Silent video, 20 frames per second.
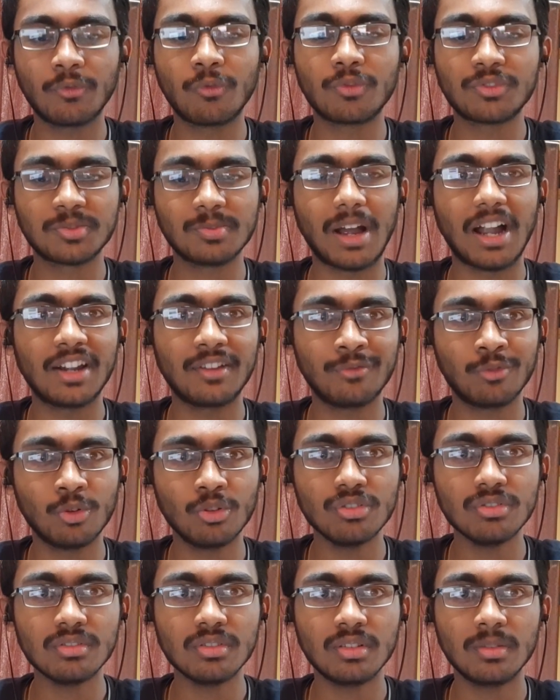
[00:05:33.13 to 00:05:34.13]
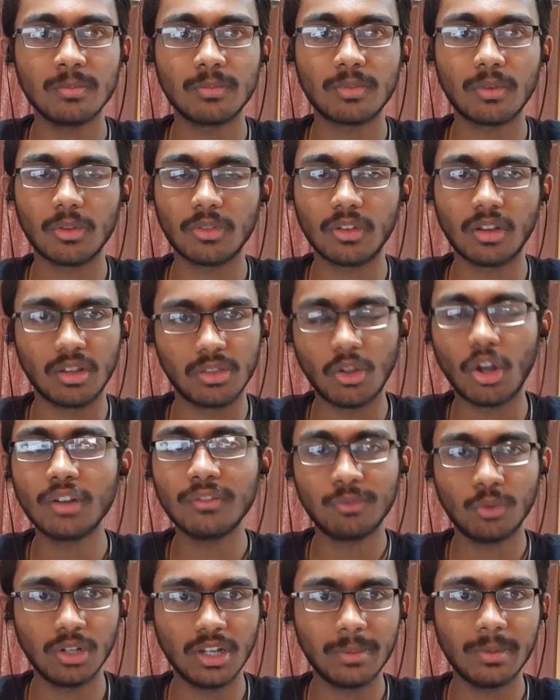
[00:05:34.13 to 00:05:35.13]
smartphones, not
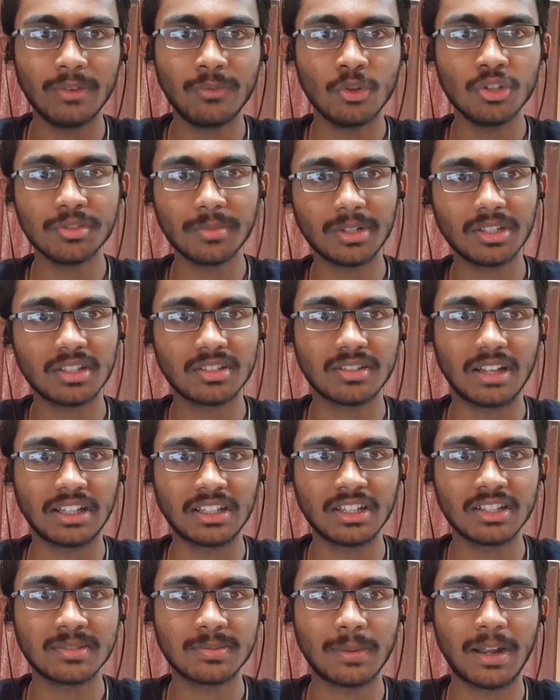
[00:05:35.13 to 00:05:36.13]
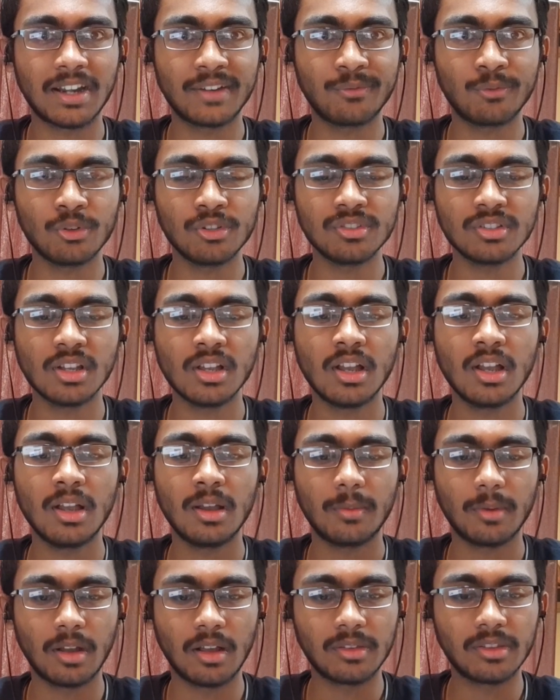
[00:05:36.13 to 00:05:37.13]
foldable phones, but the other smartphones,
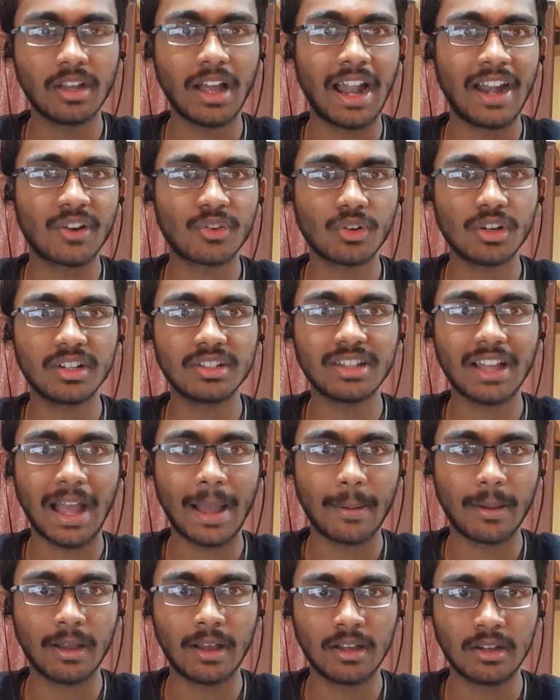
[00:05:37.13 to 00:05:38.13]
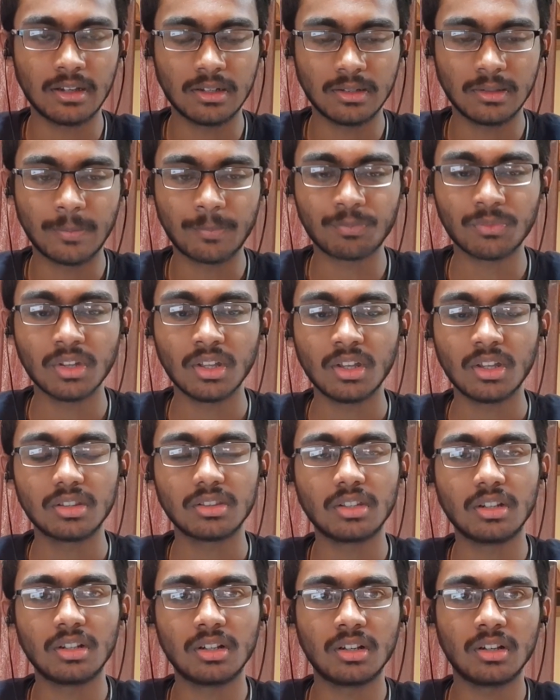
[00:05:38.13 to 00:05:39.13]
the Android, the
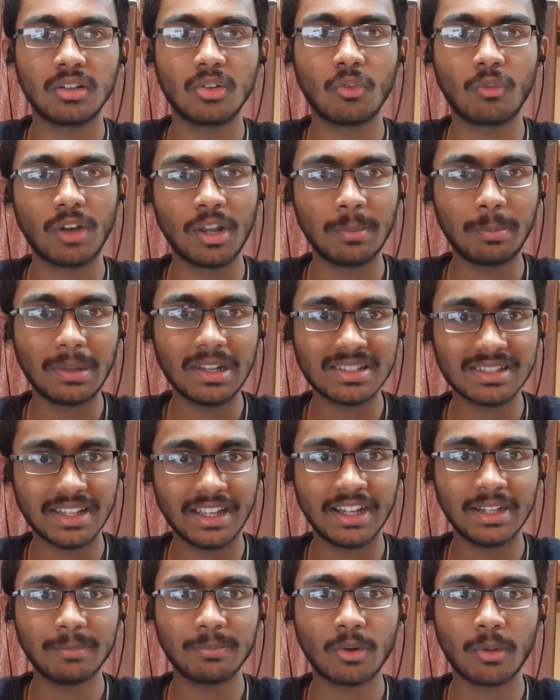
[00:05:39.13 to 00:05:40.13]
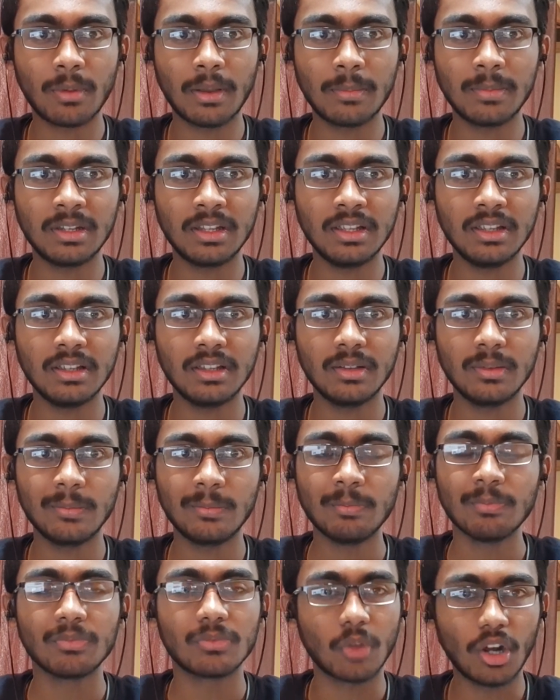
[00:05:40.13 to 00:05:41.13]
OnePlus 8, probably
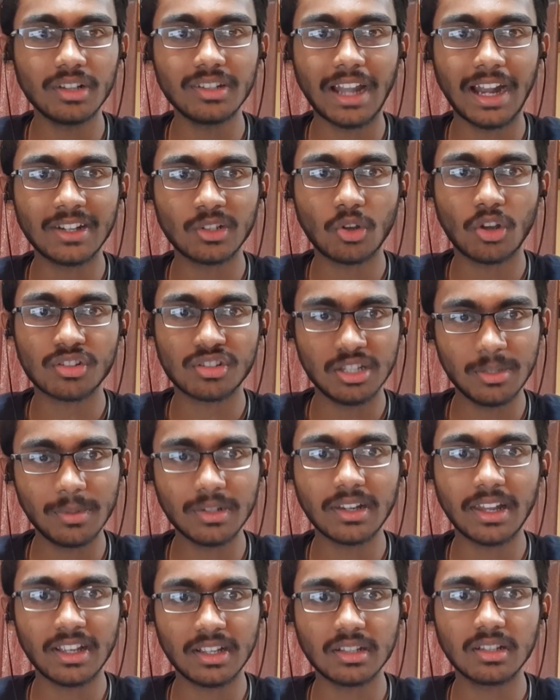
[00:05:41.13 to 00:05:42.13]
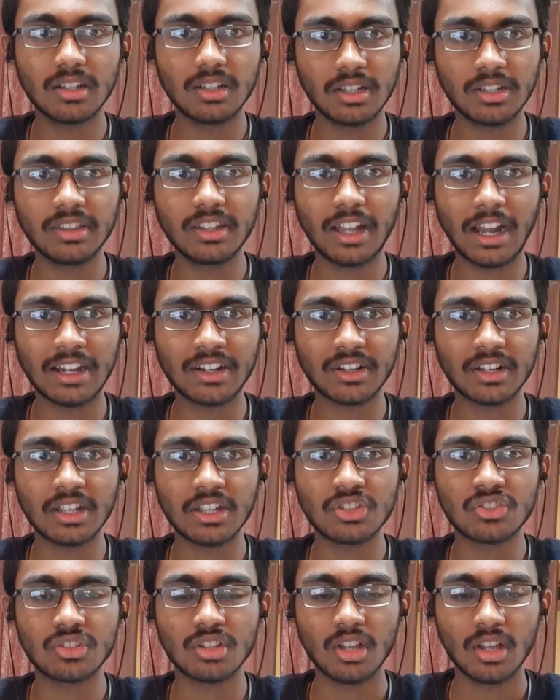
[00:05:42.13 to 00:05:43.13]
not that costly, but like in that
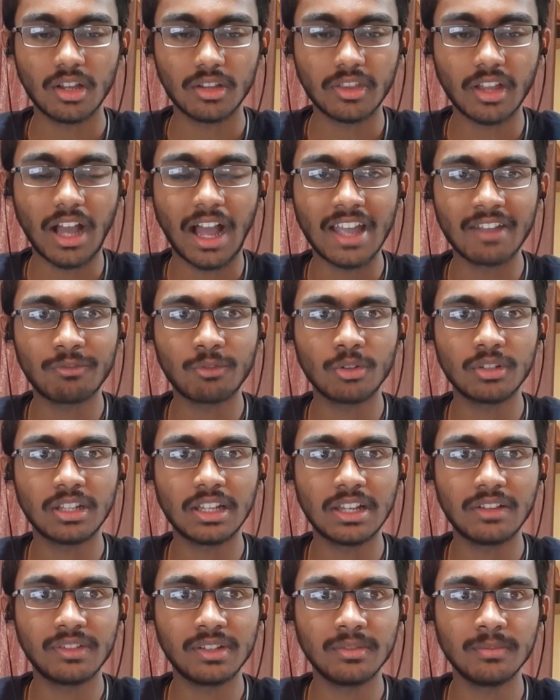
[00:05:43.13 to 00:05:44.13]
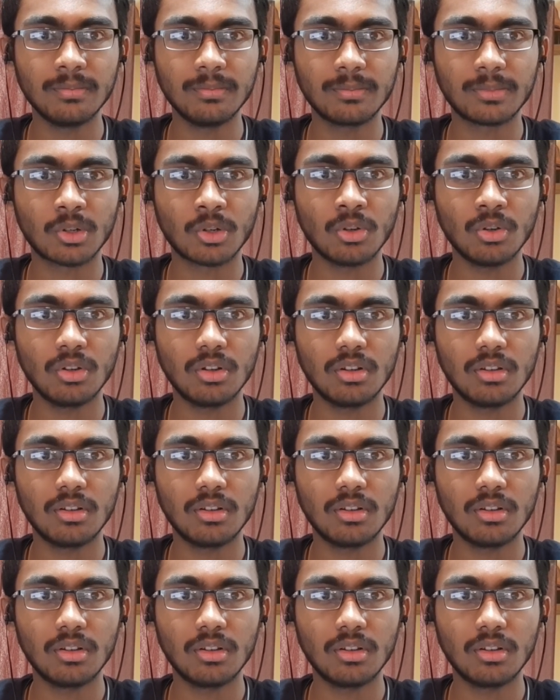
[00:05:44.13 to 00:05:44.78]
range, the iPhone 11 Pro,